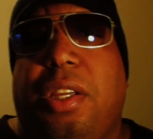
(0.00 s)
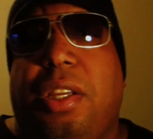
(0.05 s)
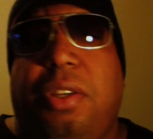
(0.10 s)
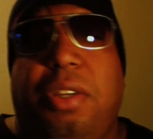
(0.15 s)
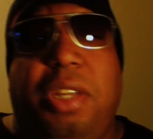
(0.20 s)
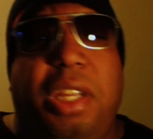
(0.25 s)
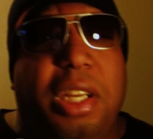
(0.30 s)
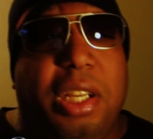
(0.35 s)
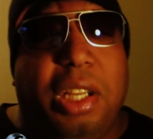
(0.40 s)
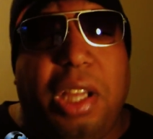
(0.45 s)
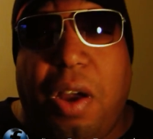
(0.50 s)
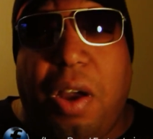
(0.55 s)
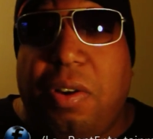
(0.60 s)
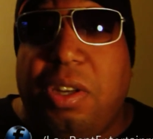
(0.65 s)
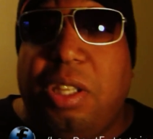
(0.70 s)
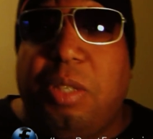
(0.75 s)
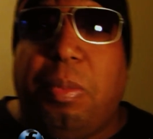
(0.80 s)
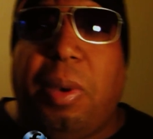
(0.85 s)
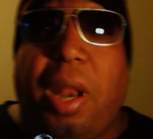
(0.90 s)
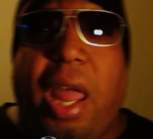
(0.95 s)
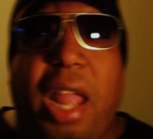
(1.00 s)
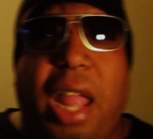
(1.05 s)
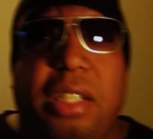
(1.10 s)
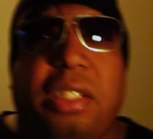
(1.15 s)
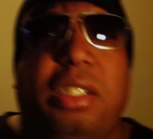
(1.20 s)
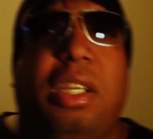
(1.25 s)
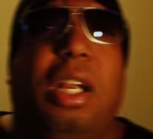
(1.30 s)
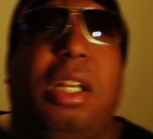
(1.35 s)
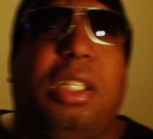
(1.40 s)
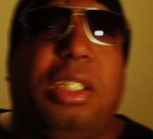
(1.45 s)
You need to go in these black
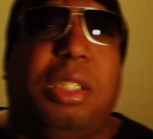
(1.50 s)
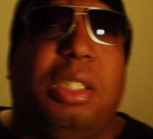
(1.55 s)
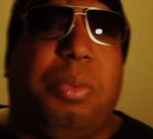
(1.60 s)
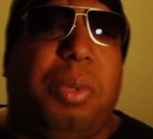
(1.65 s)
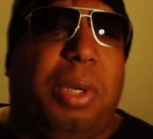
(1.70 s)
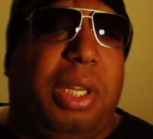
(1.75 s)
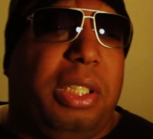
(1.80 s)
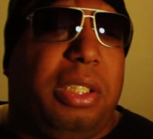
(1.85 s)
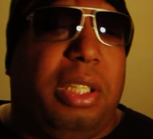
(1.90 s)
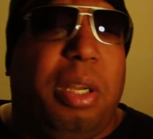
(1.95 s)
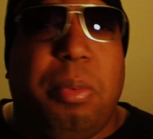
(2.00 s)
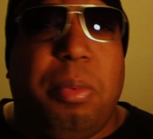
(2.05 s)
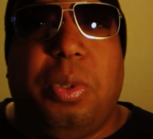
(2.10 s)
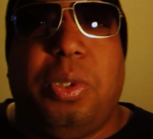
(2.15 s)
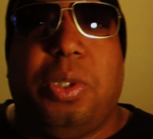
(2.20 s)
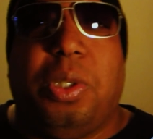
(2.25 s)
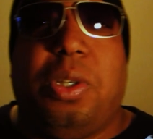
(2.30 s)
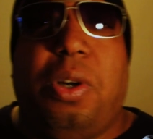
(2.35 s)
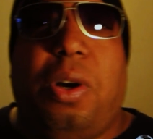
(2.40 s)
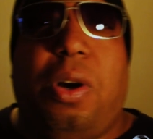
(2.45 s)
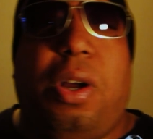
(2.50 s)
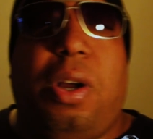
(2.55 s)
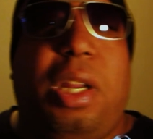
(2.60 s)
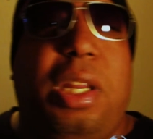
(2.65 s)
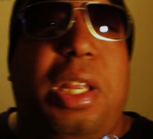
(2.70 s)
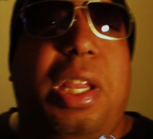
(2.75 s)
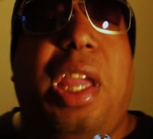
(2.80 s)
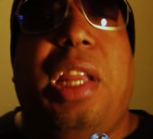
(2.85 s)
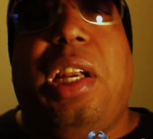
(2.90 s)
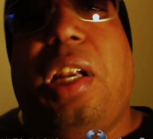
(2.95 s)
churches where these liberals are
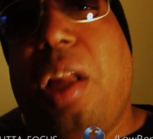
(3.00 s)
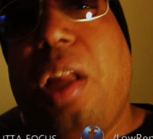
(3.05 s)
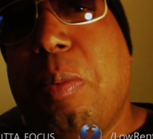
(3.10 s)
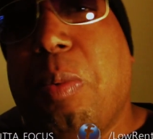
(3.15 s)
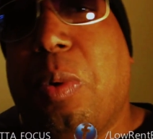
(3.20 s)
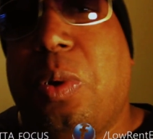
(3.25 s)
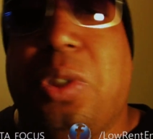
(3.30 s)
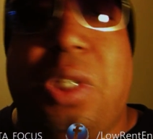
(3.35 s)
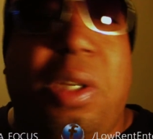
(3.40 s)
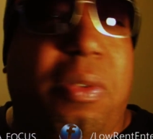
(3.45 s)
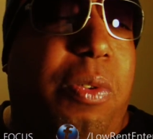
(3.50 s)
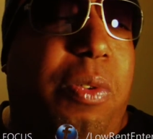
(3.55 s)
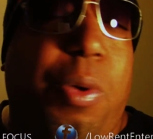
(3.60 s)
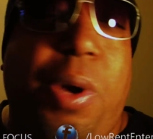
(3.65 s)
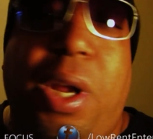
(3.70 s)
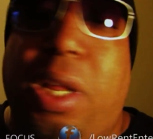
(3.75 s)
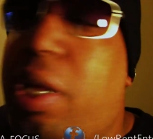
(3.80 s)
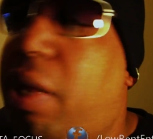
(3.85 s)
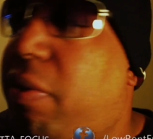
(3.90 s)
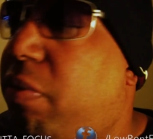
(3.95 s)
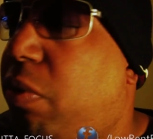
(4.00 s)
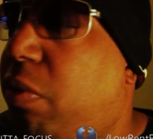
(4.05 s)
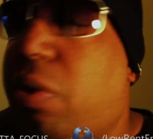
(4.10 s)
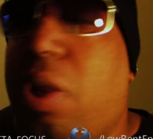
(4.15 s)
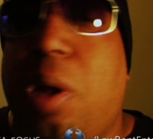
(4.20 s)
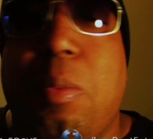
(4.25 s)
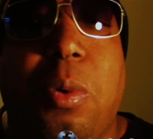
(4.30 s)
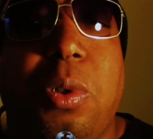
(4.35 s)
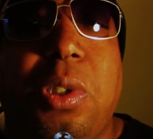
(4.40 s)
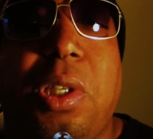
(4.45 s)
gone. The liberals have quit.
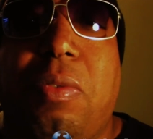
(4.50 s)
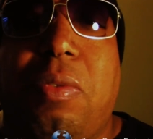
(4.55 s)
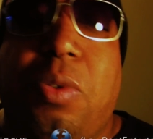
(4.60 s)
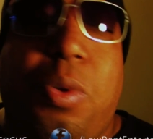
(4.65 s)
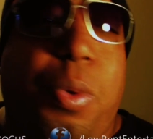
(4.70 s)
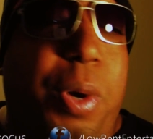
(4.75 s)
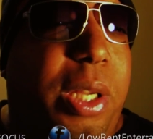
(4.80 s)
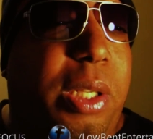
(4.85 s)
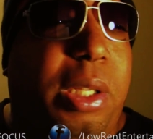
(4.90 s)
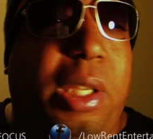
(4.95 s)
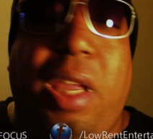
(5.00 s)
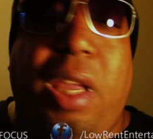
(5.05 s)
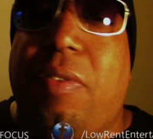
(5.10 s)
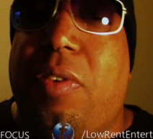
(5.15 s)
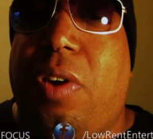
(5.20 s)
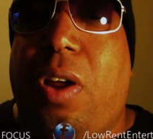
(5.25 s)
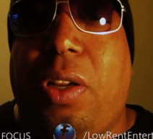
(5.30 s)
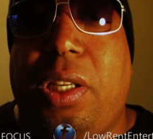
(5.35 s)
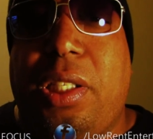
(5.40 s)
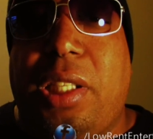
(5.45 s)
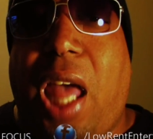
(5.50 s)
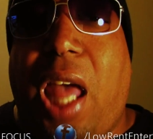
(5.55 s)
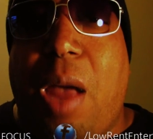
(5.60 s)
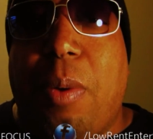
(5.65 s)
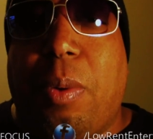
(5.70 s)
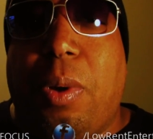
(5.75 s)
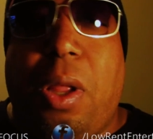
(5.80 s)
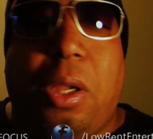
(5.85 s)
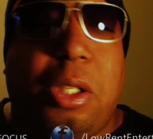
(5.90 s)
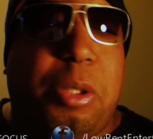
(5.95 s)
Liberals have quit giving all these
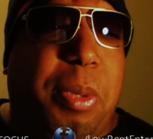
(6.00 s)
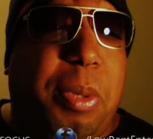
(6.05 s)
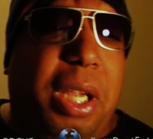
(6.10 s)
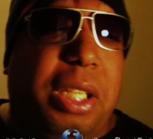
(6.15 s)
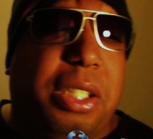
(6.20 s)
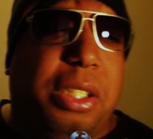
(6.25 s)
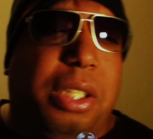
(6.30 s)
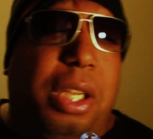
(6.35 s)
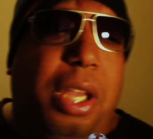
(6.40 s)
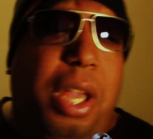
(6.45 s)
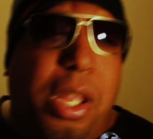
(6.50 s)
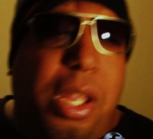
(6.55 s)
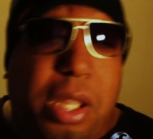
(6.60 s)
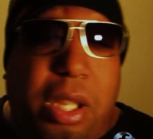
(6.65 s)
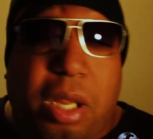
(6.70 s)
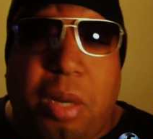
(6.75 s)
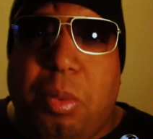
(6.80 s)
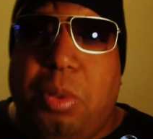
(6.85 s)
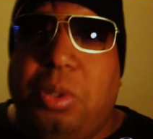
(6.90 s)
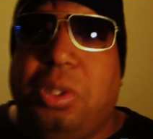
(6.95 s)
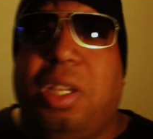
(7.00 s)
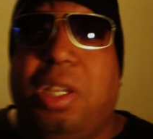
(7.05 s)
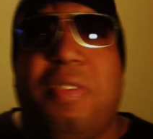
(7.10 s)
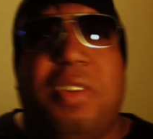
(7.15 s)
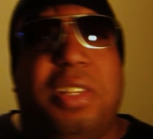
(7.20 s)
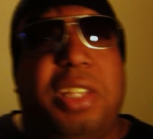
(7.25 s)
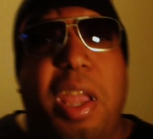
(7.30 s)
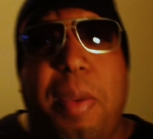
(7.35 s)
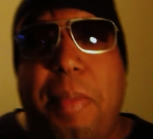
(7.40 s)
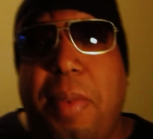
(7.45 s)
hour-long speeches. The liberals will give
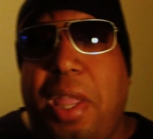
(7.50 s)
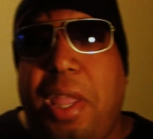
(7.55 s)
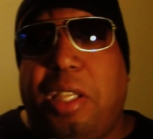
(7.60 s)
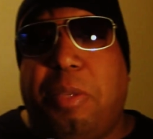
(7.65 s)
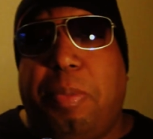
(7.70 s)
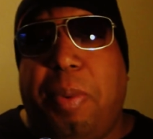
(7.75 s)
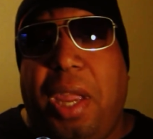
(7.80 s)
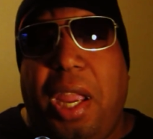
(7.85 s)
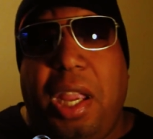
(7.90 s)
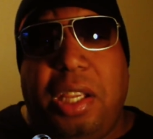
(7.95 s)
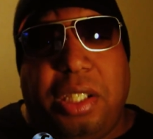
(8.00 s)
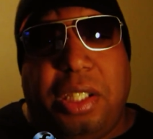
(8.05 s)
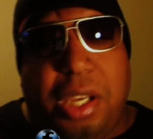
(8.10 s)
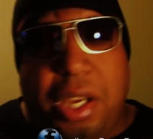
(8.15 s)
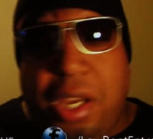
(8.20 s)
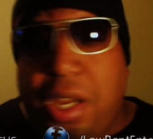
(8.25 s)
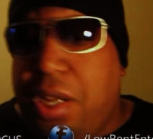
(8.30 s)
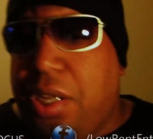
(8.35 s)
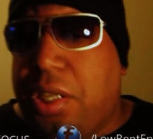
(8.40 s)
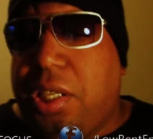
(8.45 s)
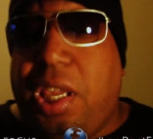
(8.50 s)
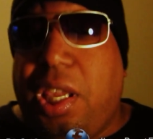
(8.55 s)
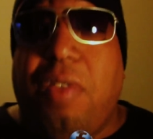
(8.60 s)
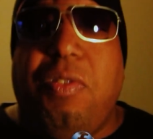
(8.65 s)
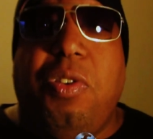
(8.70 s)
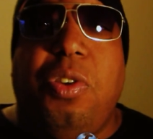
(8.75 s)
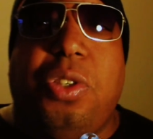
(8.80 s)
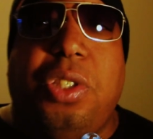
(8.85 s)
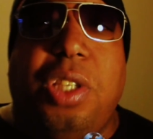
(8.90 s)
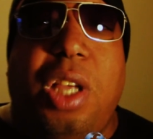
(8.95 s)
a 10-minute speech,
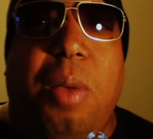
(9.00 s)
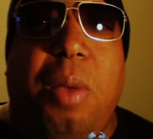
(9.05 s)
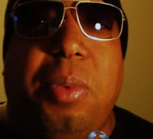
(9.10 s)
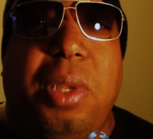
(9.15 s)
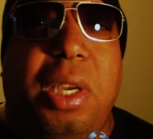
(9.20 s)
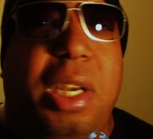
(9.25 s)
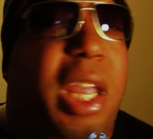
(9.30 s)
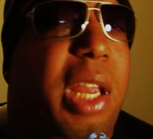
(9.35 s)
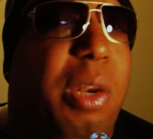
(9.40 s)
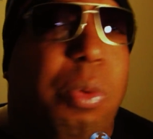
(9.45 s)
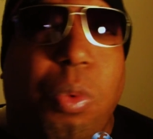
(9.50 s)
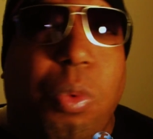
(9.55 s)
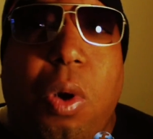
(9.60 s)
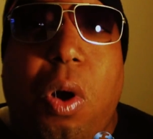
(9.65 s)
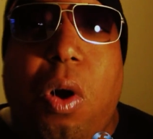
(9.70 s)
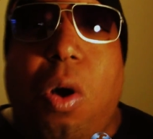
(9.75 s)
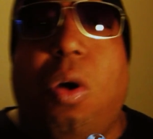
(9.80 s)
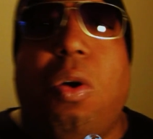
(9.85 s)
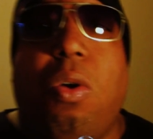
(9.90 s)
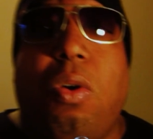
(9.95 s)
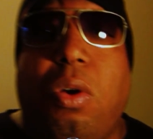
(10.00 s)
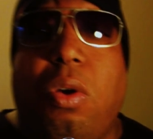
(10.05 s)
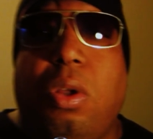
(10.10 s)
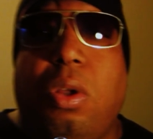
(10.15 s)
give you something, and roll.